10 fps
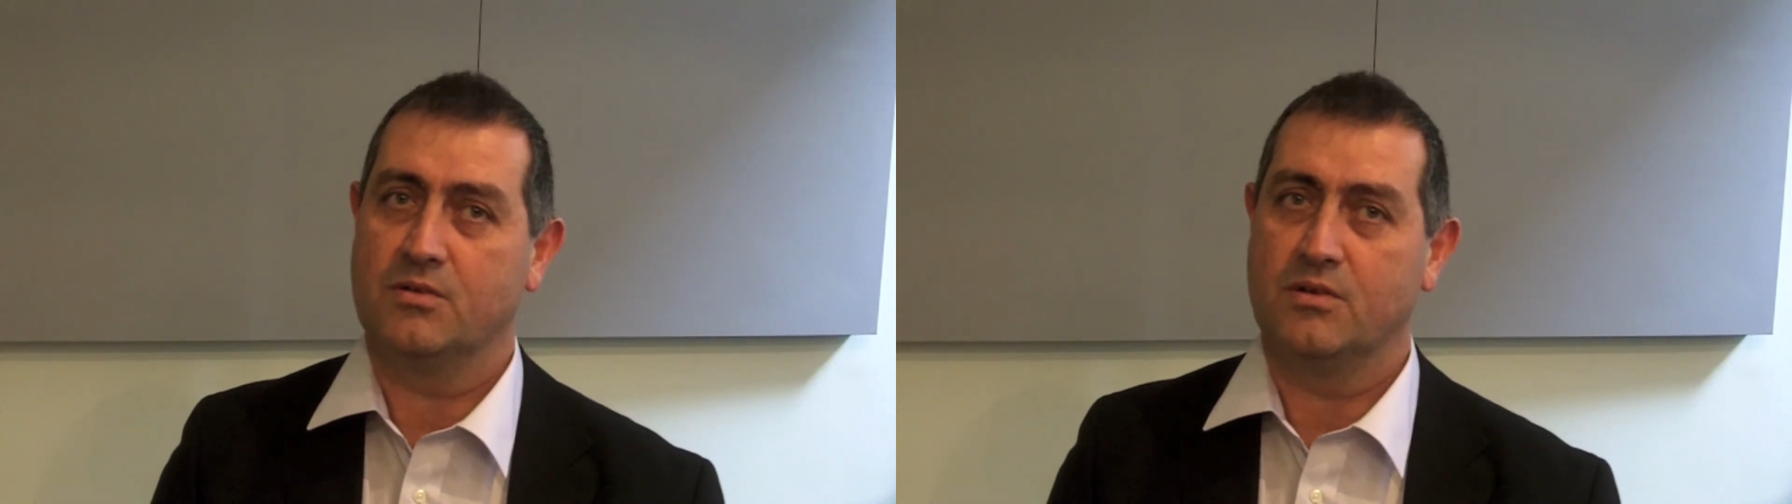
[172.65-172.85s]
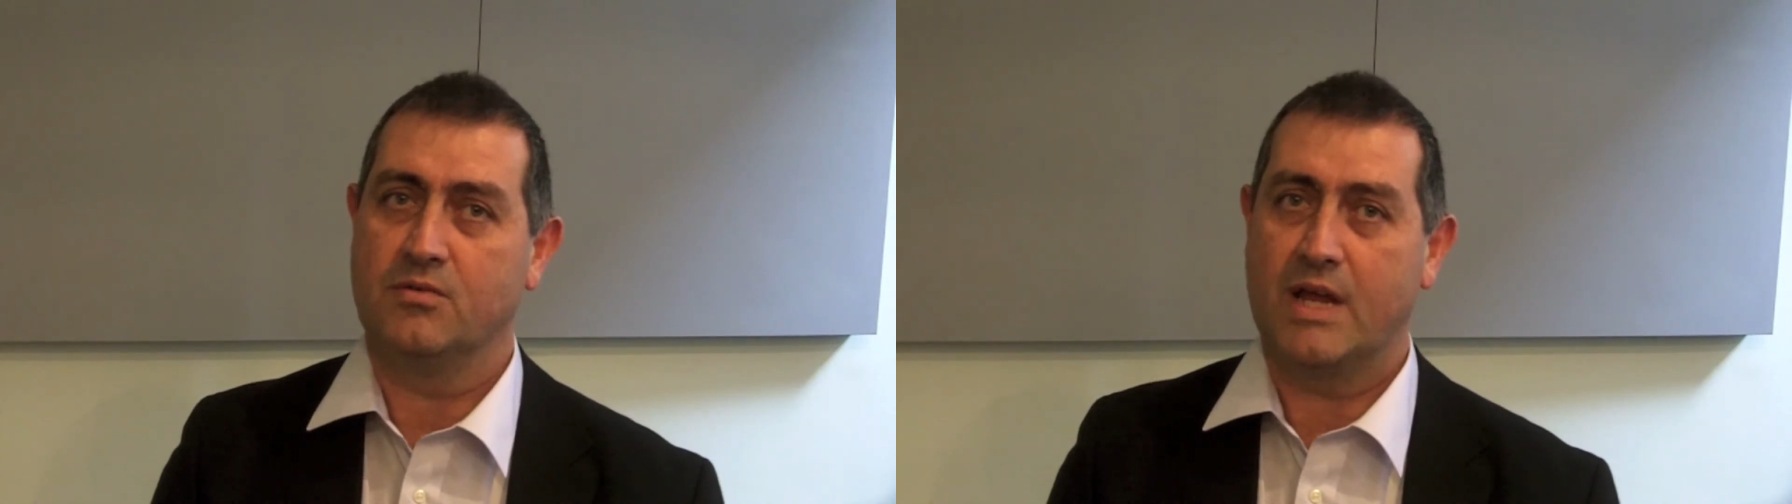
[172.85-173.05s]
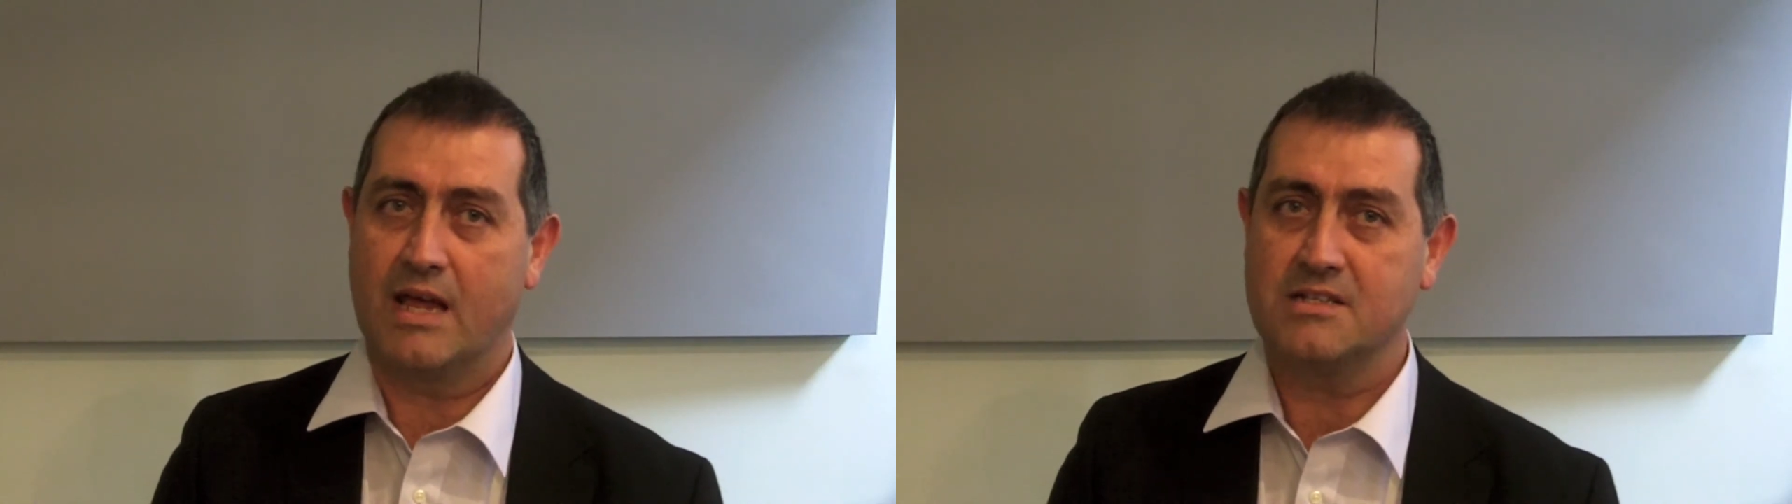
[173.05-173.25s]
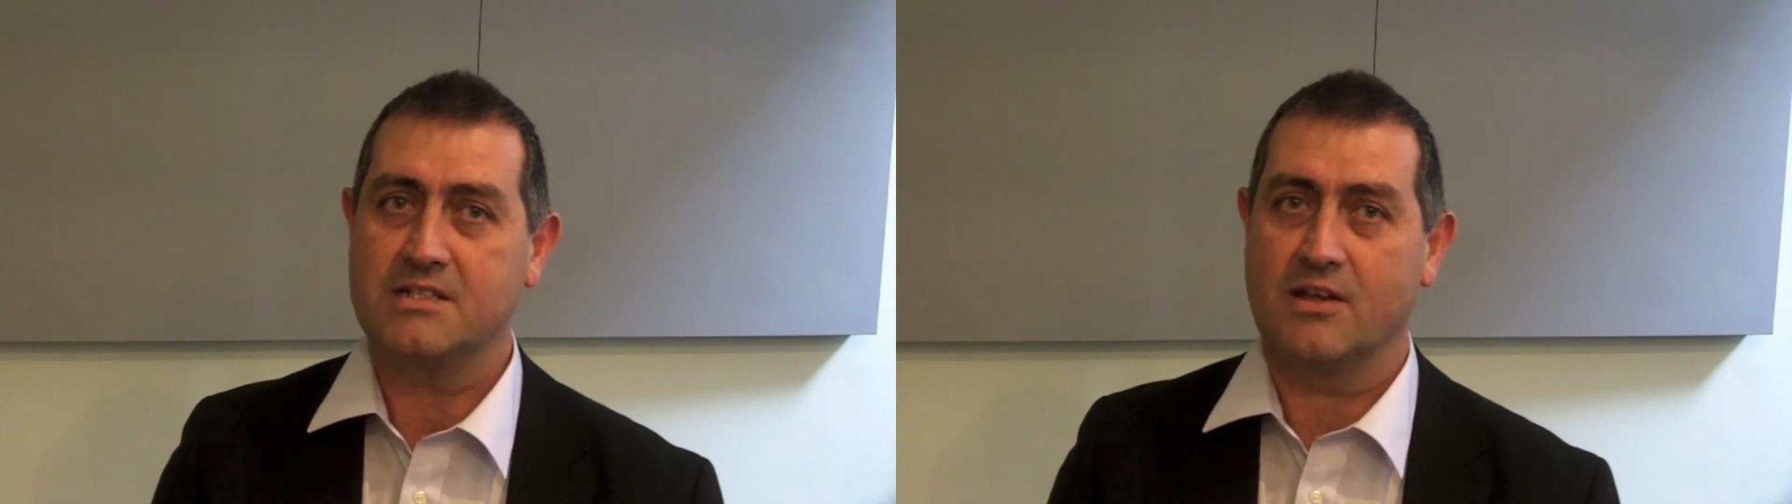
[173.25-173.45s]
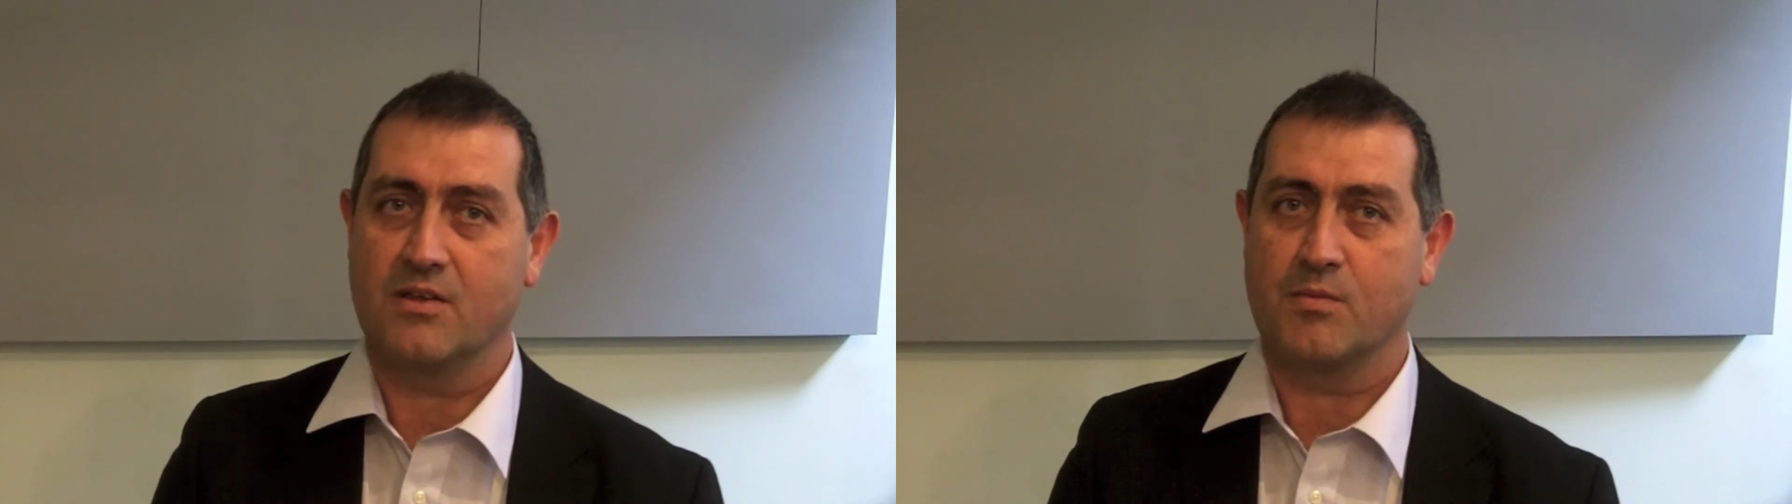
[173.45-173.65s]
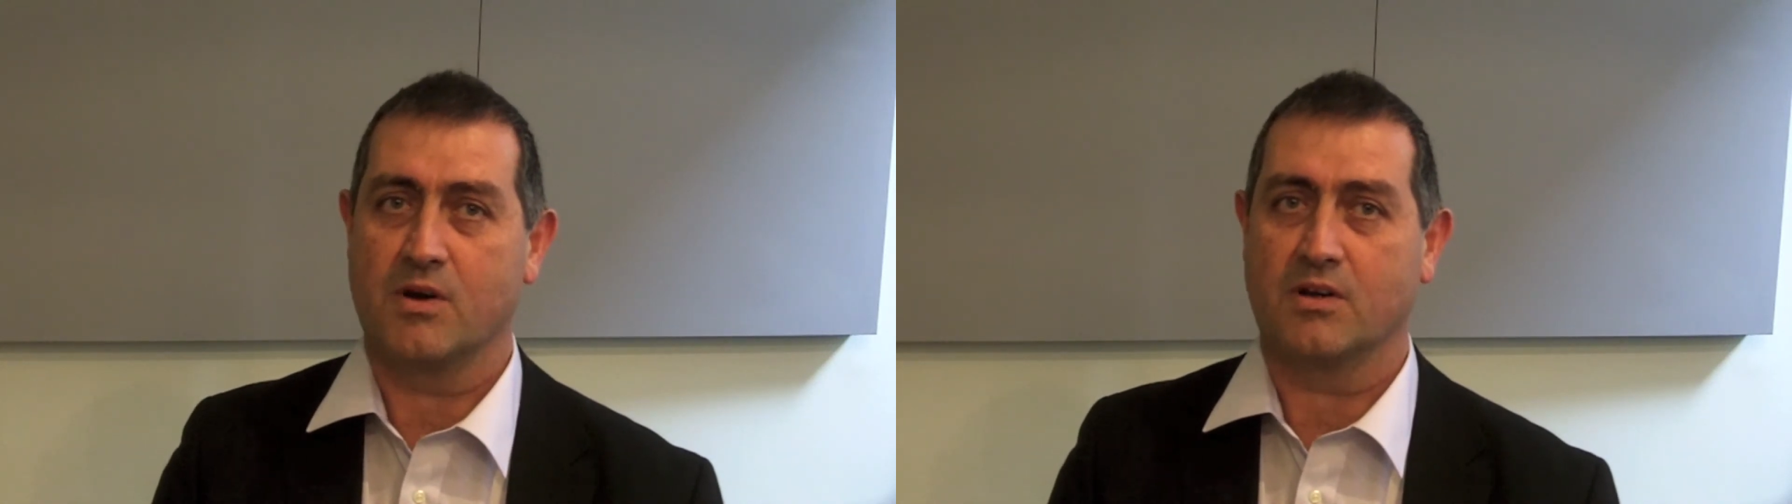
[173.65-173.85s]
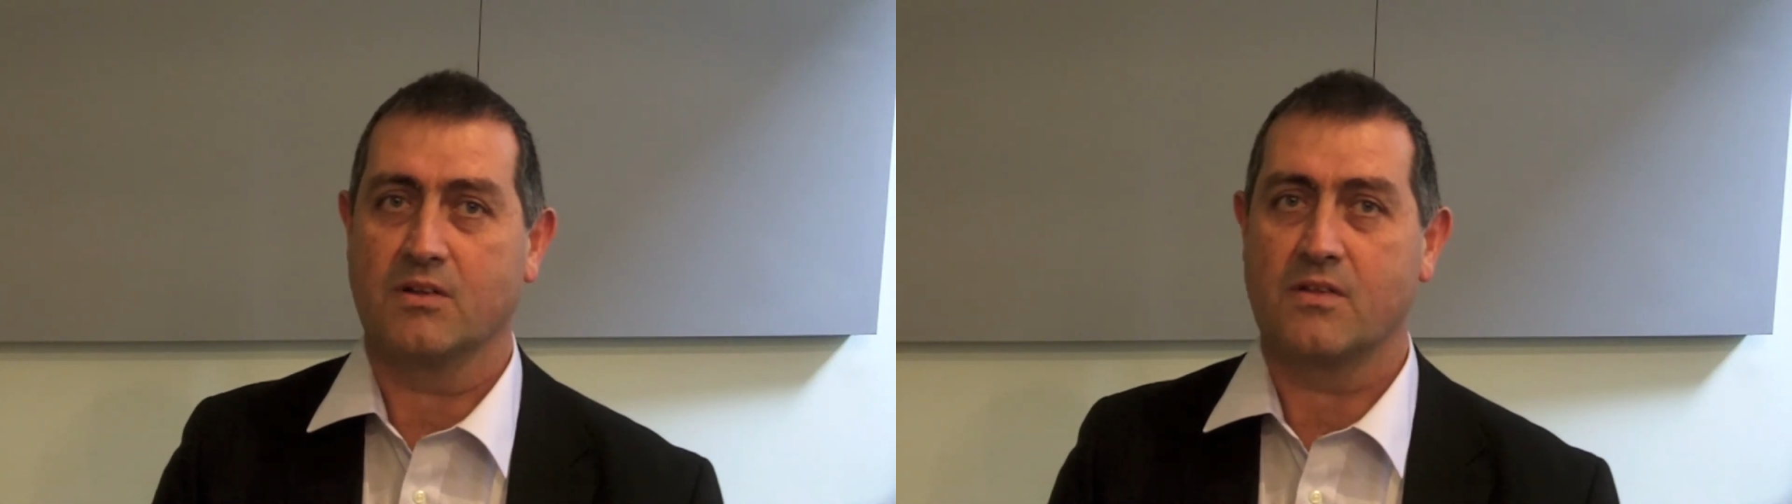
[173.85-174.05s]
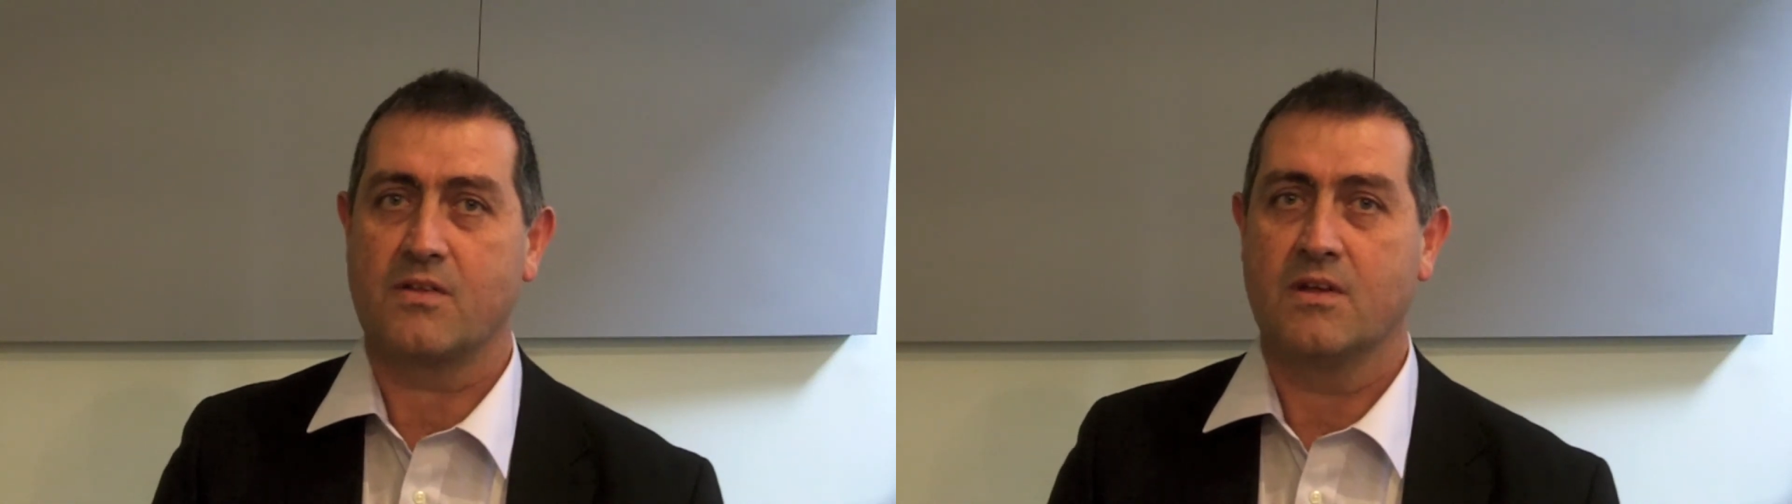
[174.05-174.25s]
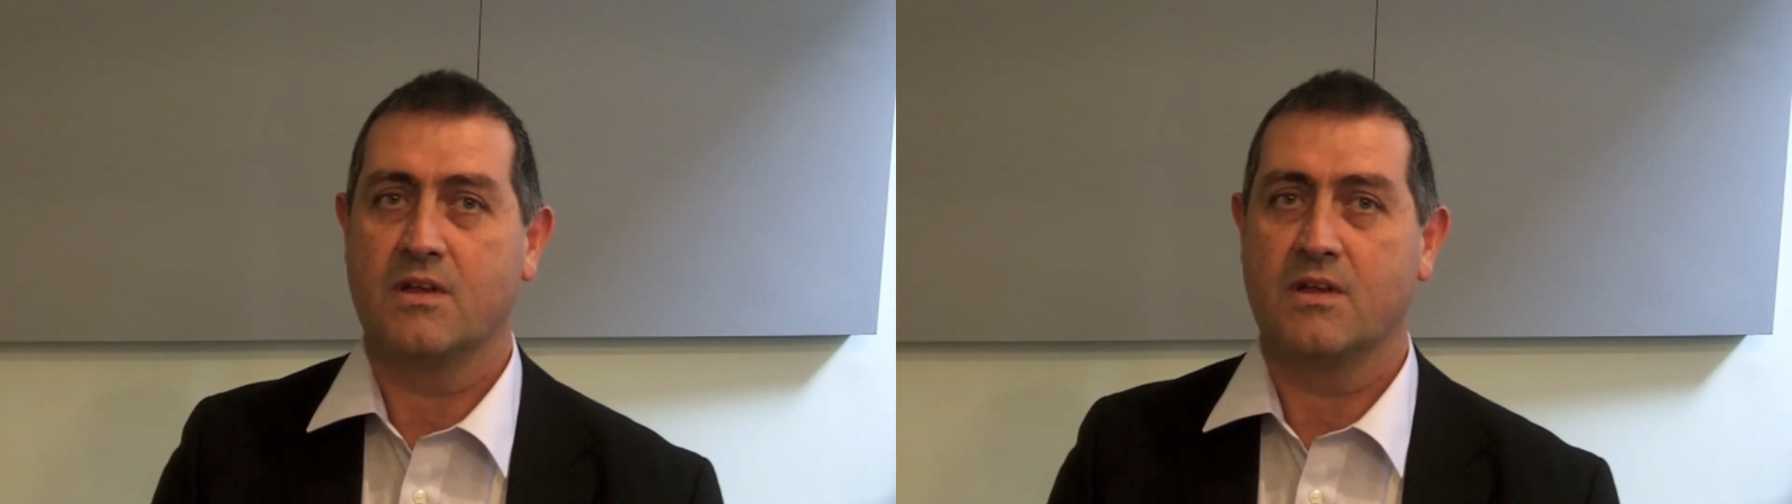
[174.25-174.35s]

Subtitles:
re-enter those markets,